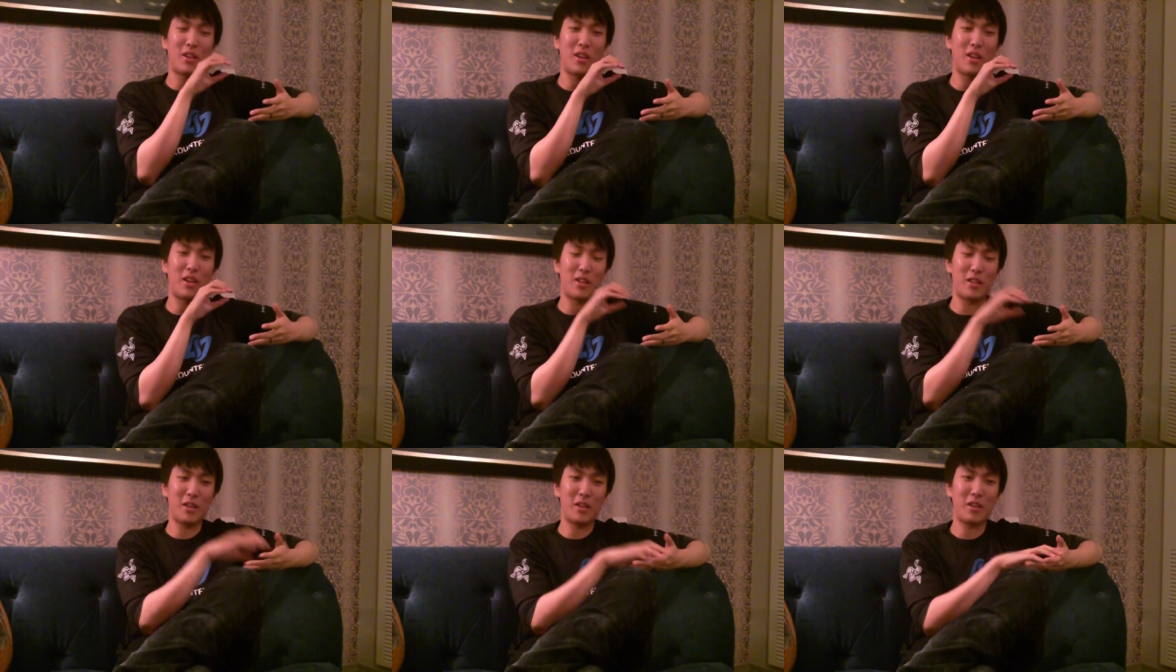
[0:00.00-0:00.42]

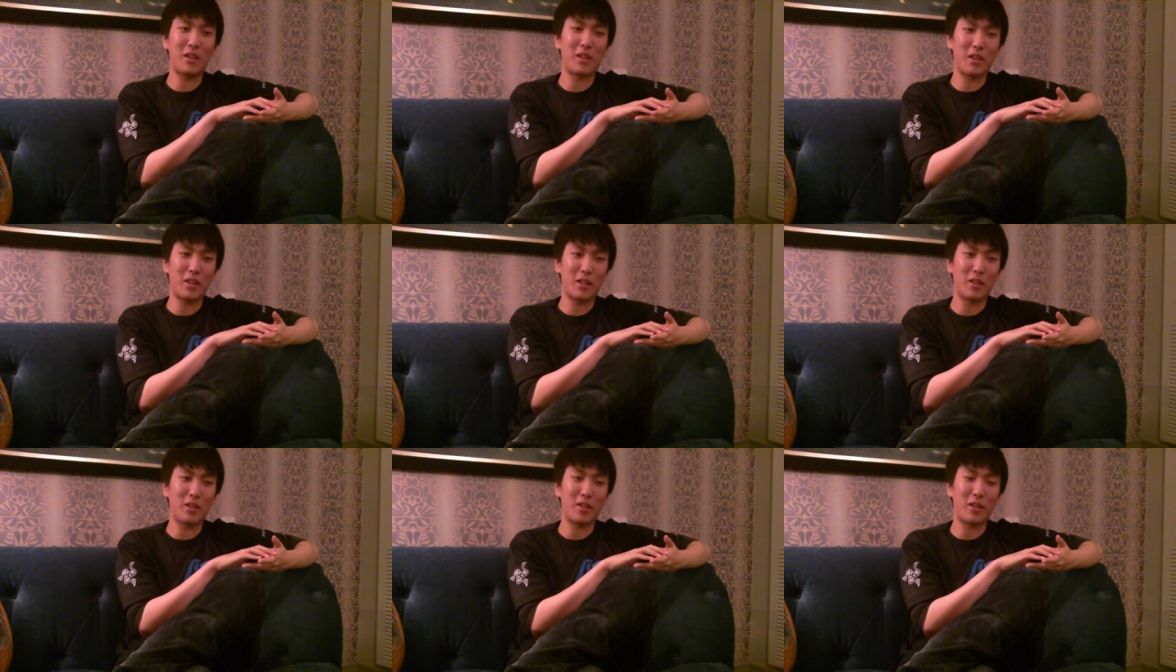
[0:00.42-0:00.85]
and he
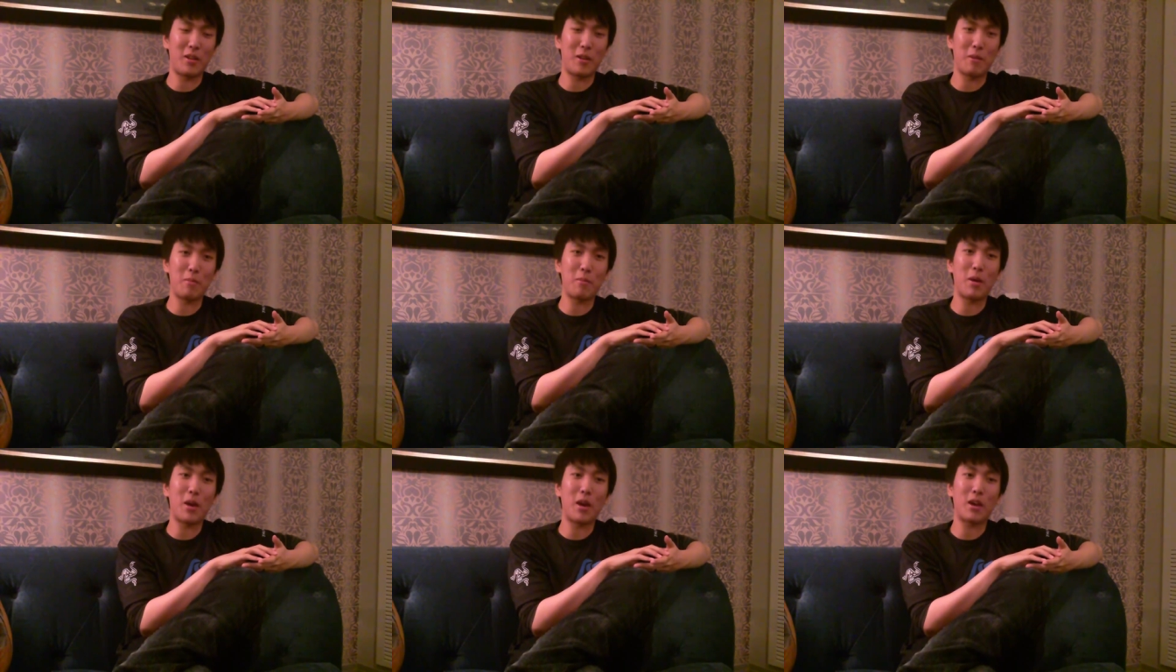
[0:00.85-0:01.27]
can
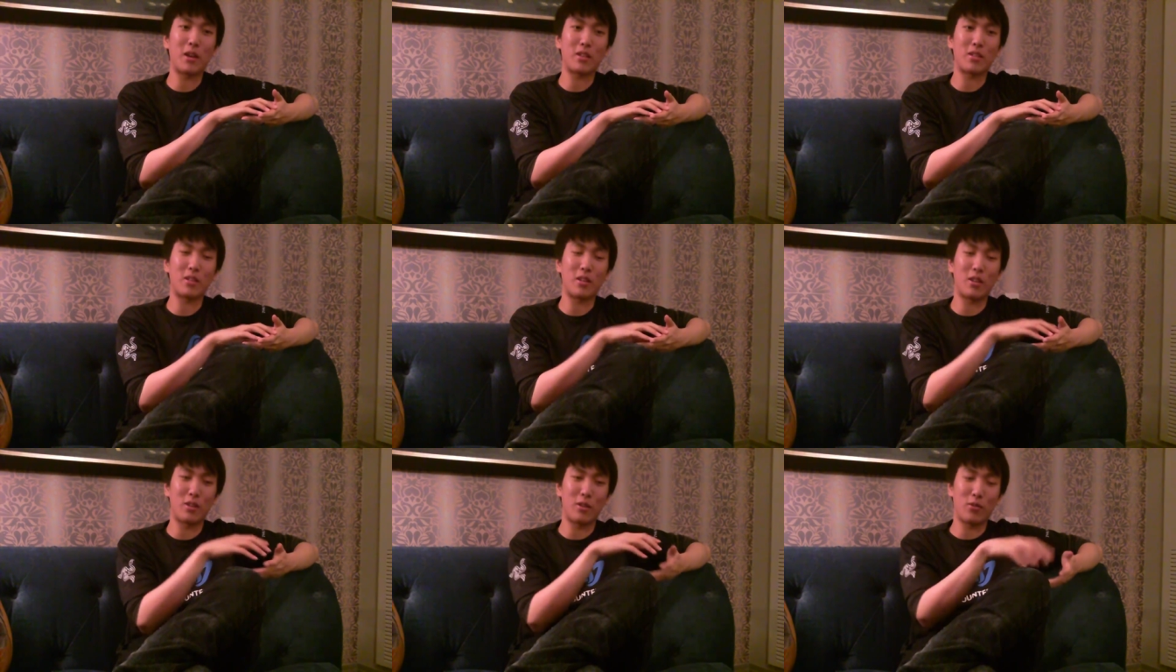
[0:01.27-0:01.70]

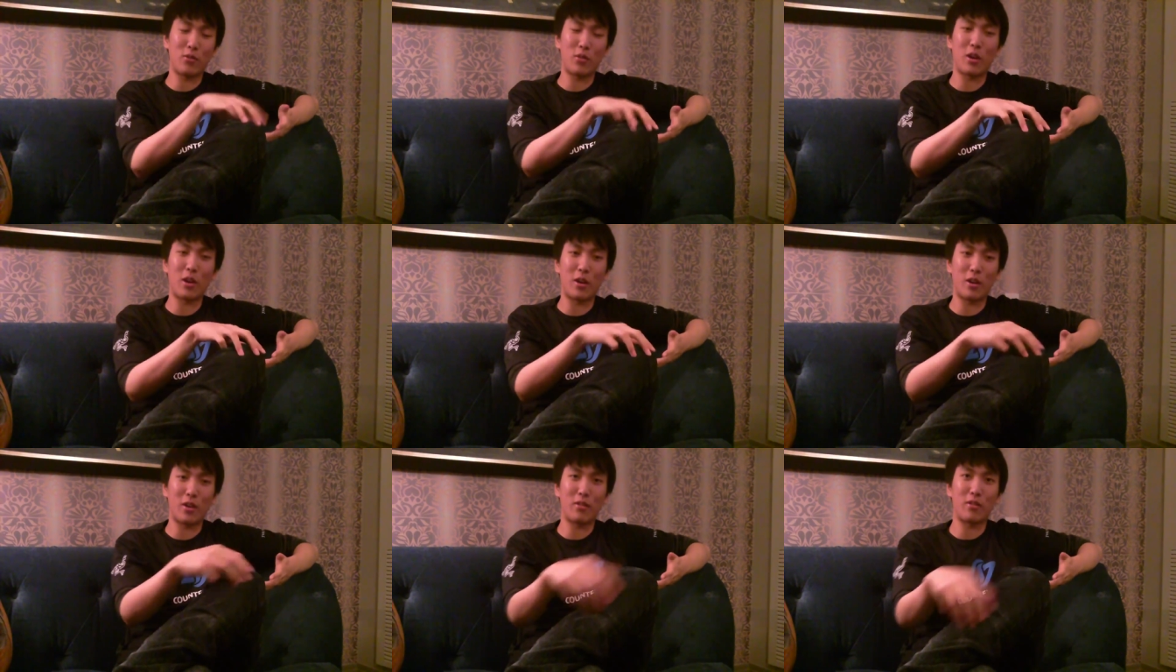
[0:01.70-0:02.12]
impact a
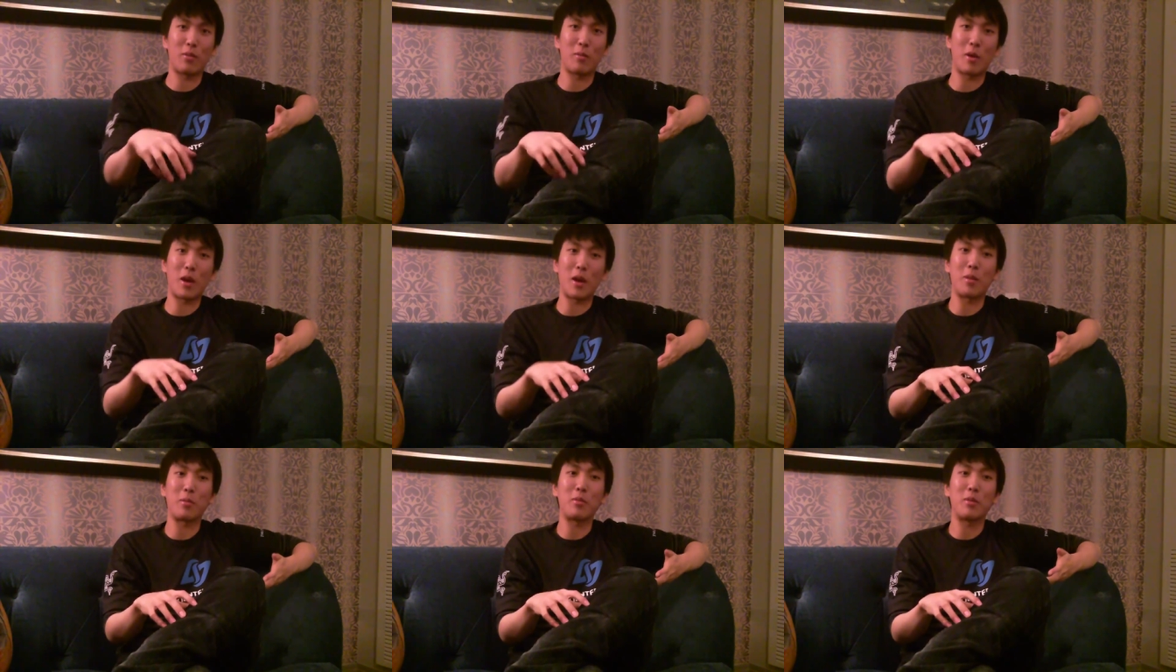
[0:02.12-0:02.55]
different area of the
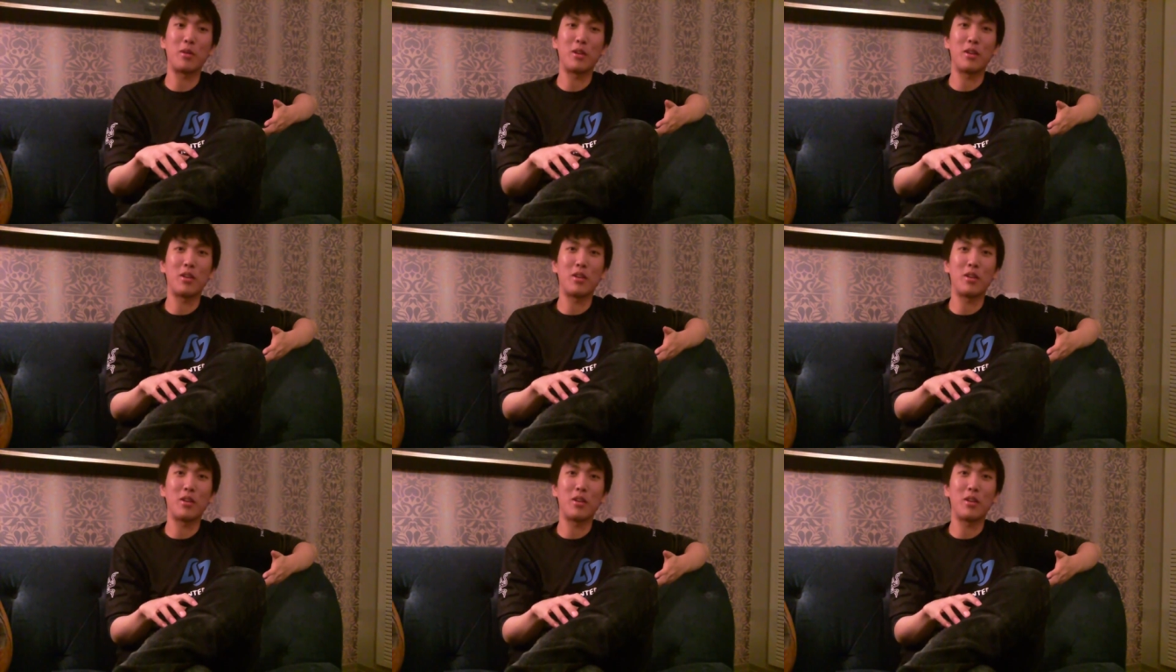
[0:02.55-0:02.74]
map.